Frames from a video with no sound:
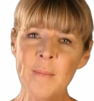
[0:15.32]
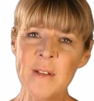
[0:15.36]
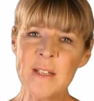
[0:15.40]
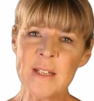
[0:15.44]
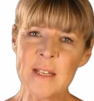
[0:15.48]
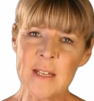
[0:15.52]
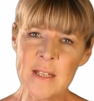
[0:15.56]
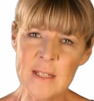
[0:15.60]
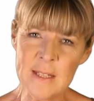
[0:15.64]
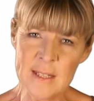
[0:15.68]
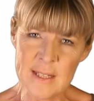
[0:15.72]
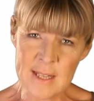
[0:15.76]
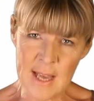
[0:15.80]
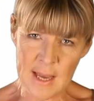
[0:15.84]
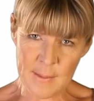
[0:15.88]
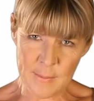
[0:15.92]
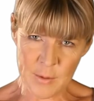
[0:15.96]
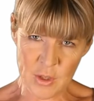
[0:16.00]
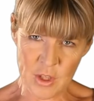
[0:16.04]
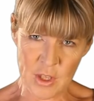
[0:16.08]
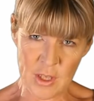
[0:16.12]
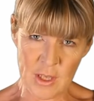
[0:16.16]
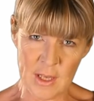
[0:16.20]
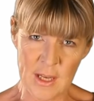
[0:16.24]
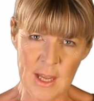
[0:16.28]

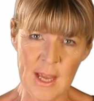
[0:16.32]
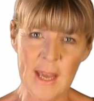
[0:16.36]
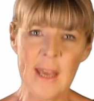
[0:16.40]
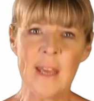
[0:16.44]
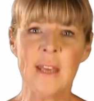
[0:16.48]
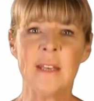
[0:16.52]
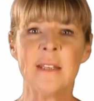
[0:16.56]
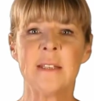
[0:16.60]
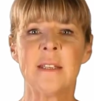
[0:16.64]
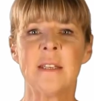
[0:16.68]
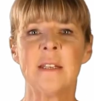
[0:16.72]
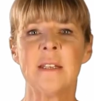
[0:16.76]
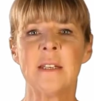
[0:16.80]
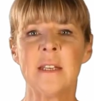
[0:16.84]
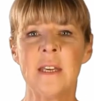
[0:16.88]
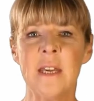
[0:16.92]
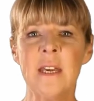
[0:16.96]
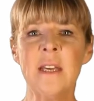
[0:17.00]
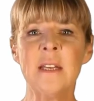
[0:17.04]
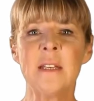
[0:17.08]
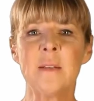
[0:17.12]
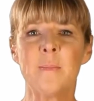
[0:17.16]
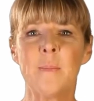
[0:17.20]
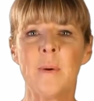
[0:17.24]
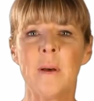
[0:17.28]
misconception is that
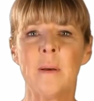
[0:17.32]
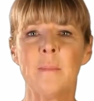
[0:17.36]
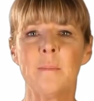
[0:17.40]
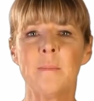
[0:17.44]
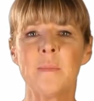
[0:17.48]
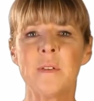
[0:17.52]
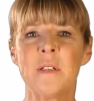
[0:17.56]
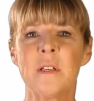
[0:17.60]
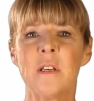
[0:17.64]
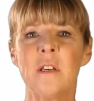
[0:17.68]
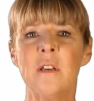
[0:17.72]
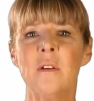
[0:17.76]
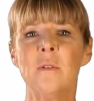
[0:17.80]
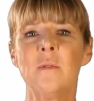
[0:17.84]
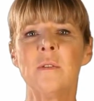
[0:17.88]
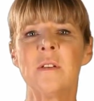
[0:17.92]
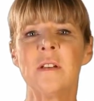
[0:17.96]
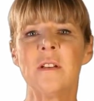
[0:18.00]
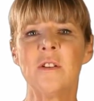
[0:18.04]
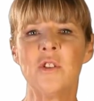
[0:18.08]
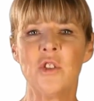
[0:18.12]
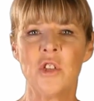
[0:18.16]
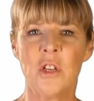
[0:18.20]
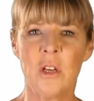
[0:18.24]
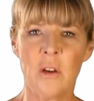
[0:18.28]
heat pumps use
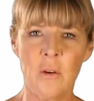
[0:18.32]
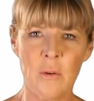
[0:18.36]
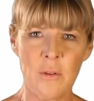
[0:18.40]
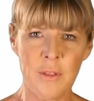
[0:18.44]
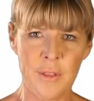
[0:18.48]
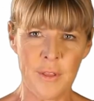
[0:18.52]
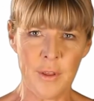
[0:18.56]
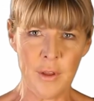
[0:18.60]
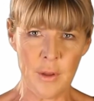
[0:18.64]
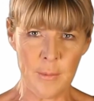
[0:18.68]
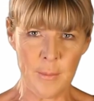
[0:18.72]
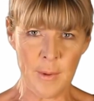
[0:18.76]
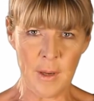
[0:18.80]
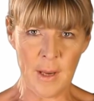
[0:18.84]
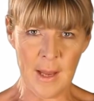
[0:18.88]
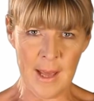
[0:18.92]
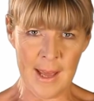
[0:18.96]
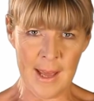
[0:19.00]
geothermal